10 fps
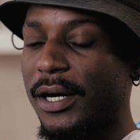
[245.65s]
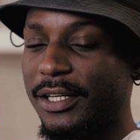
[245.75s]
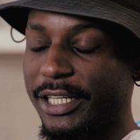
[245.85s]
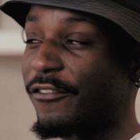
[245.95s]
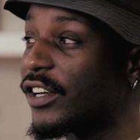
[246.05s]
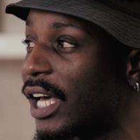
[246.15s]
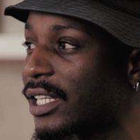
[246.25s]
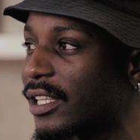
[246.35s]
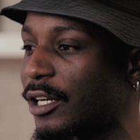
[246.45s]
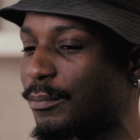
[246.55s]
Having
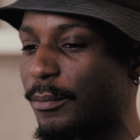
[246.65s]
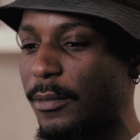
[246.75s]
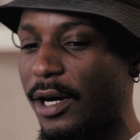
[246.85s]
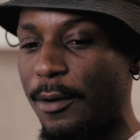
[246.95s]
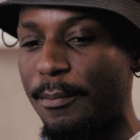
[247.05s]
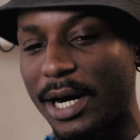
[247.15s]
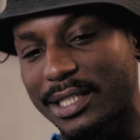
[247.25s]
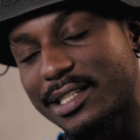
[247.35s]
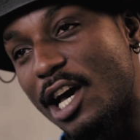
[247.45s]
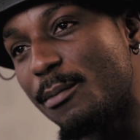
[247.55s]
like that a
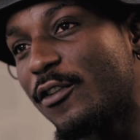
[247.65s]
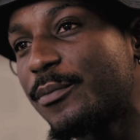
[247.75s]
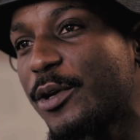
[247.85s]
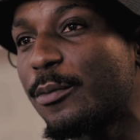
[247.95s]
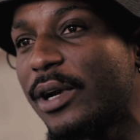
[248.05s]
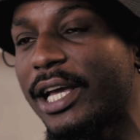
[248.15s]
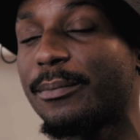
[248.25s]
mass number of people like